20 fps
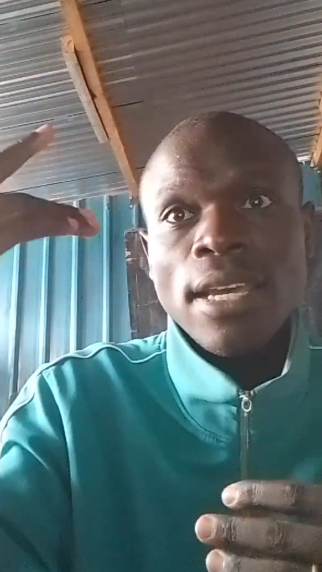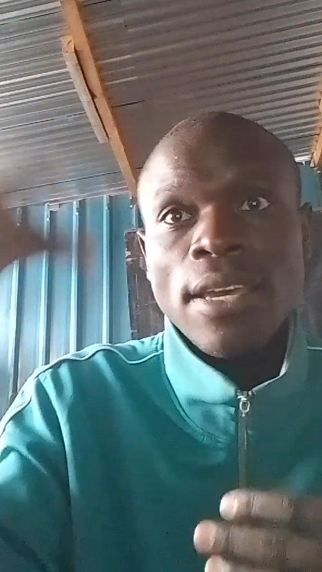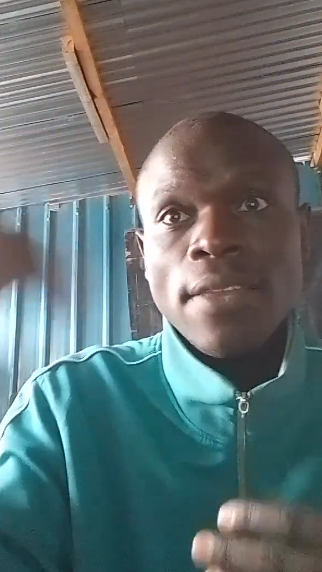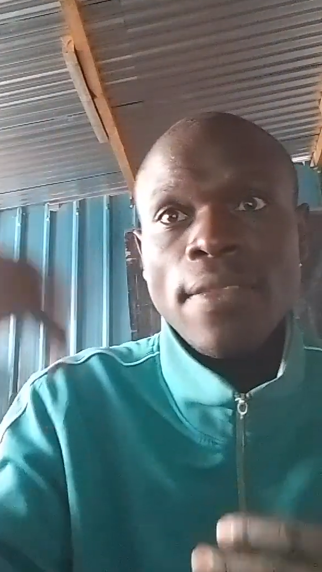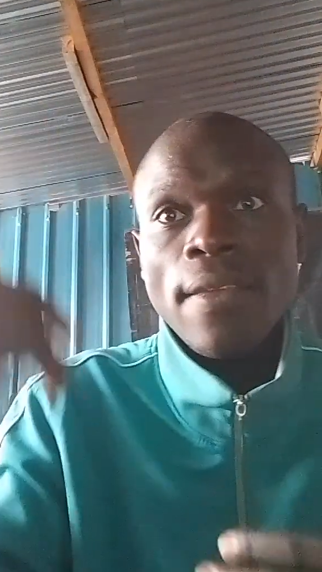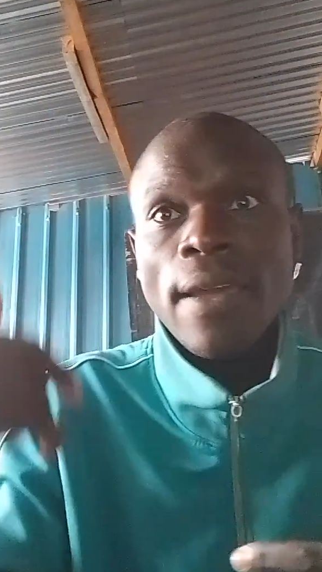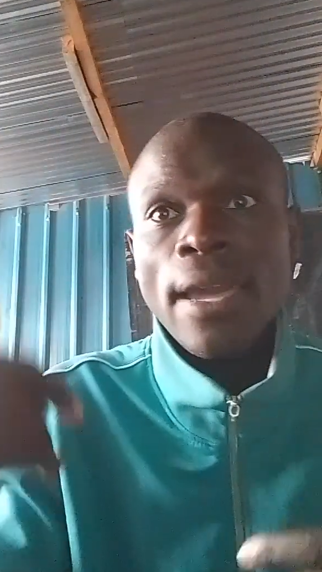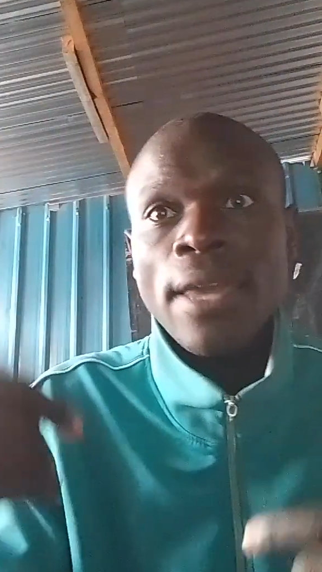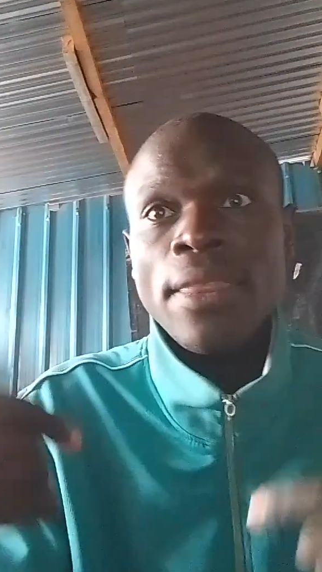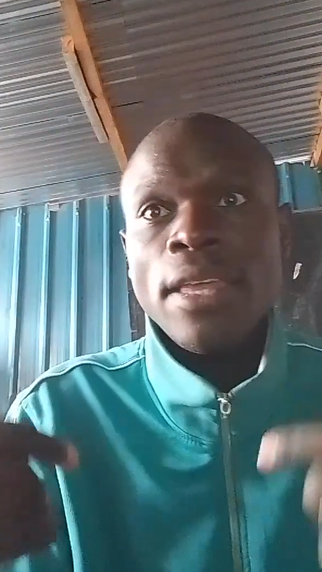
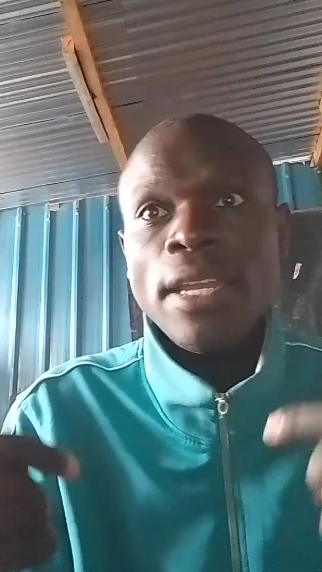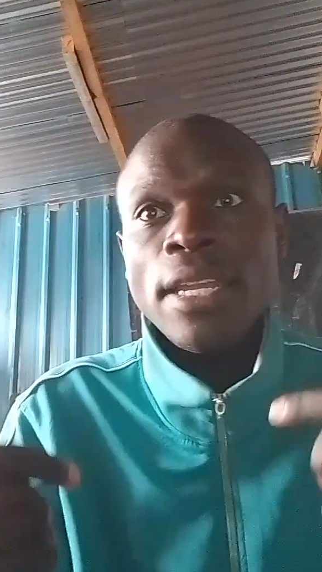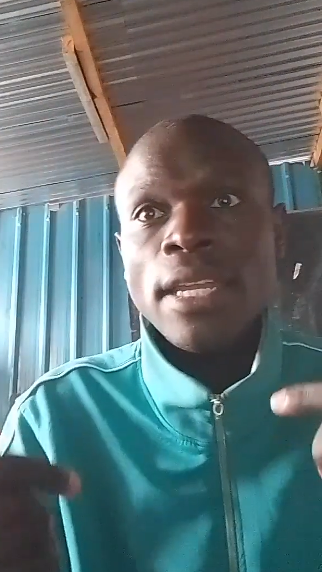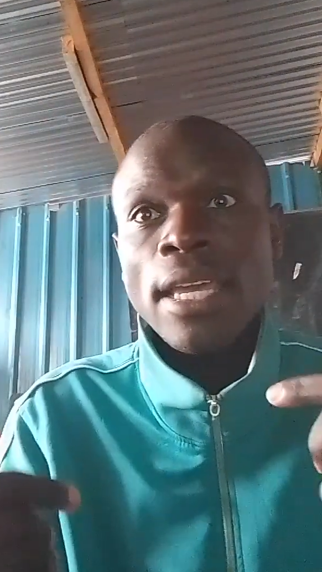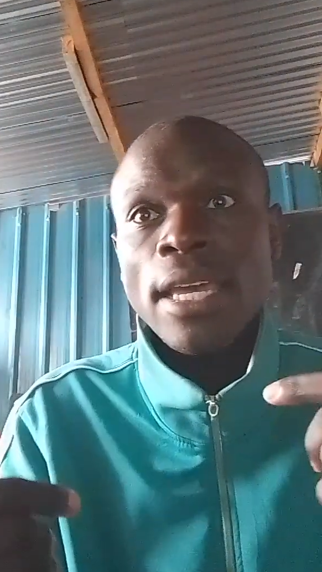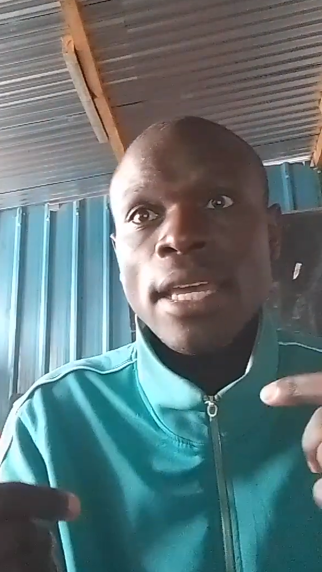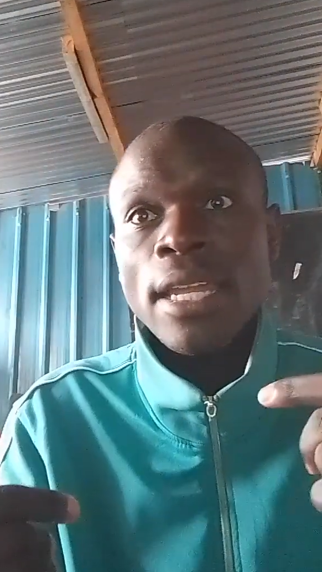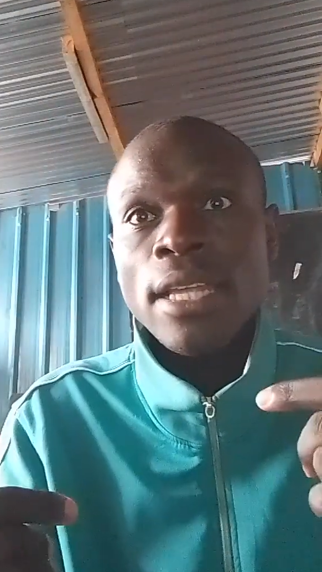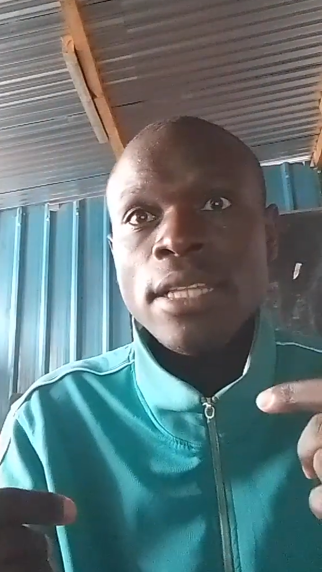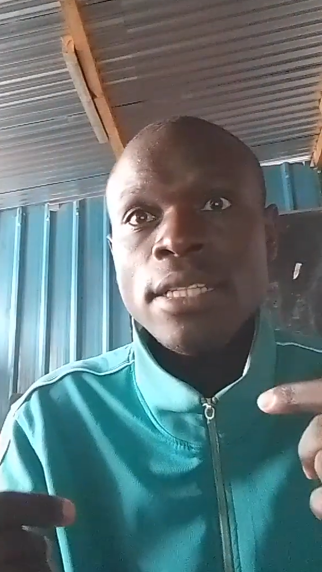the
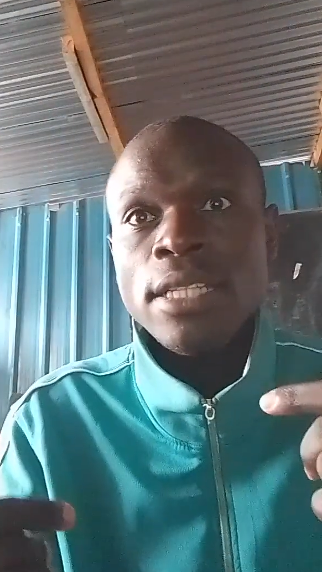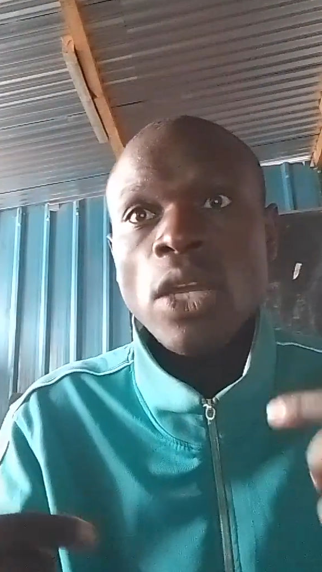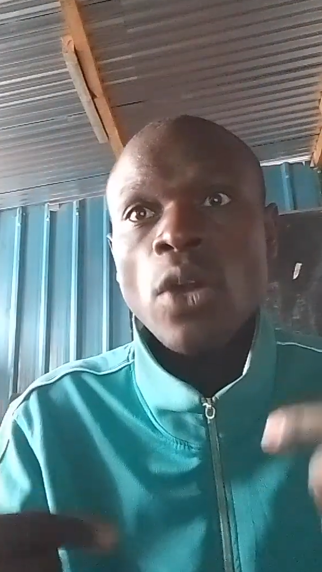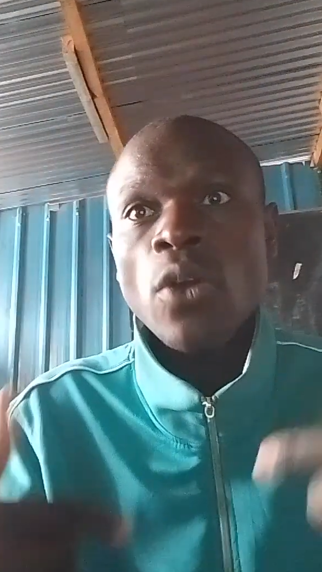kinetic energy